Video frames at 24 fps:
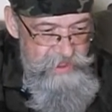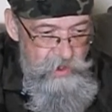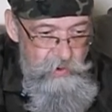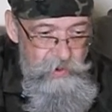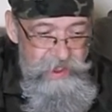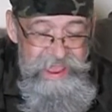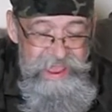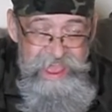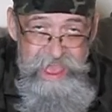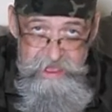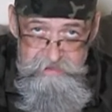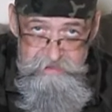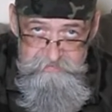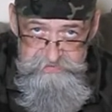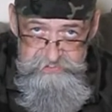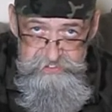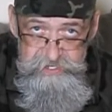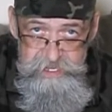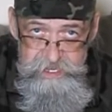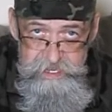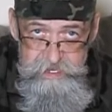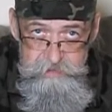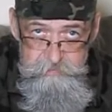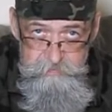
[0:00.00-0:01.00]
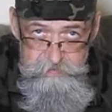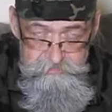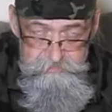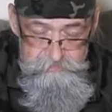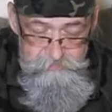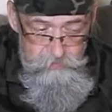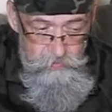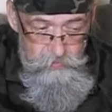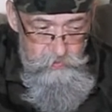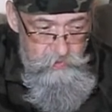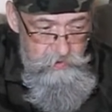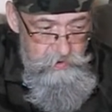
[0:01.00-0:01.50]
Now I have seen
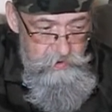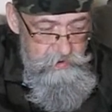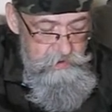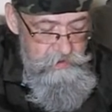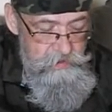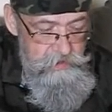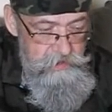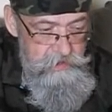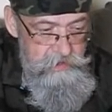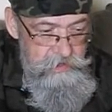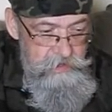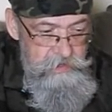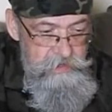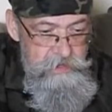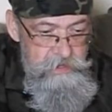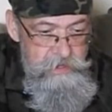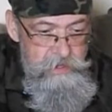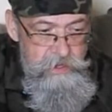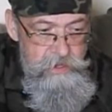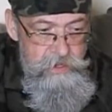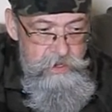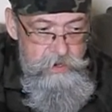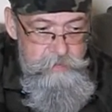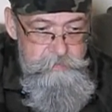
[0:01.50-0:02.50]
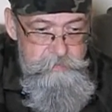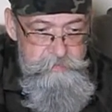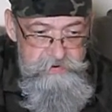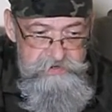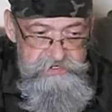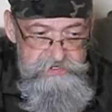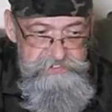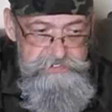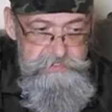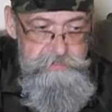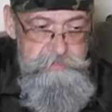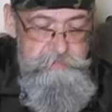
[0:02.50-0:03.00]
before a
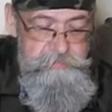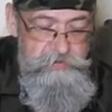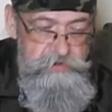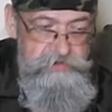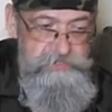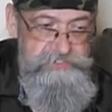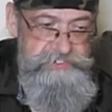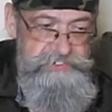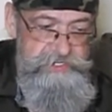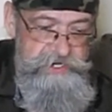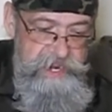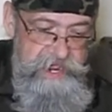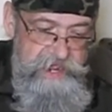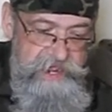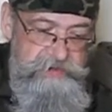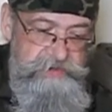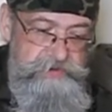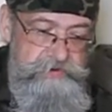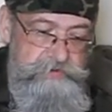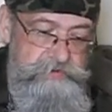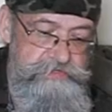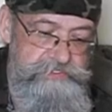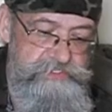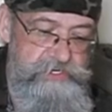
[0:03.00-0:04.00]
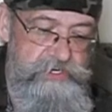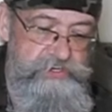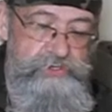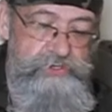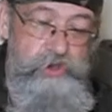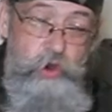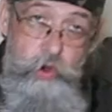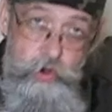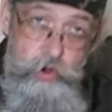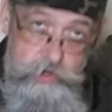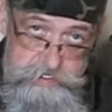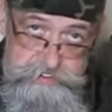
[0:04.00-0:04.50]
person had used a
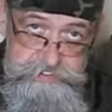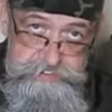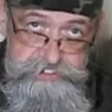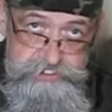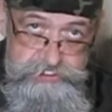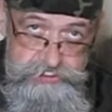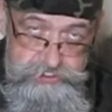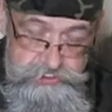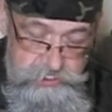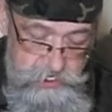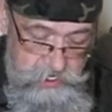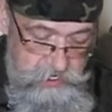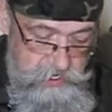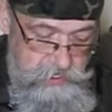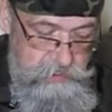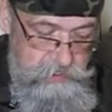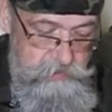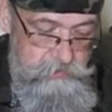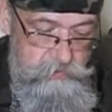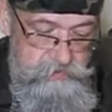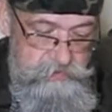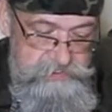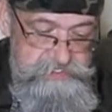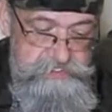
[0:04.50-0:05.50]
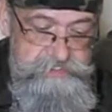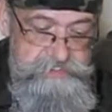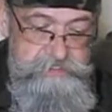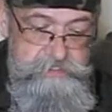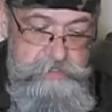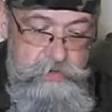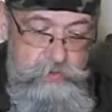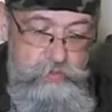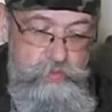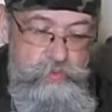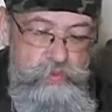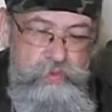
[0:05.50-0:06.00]
tortoise shell, which is
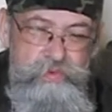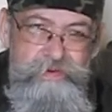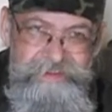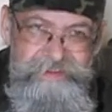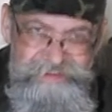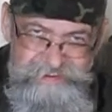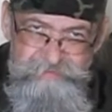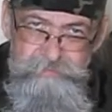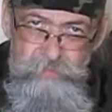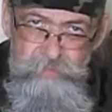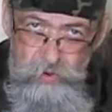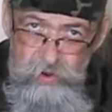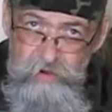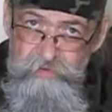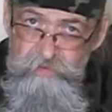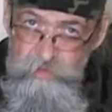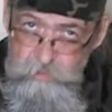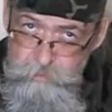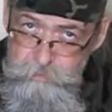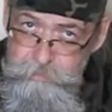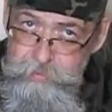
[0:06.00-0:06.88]
more of a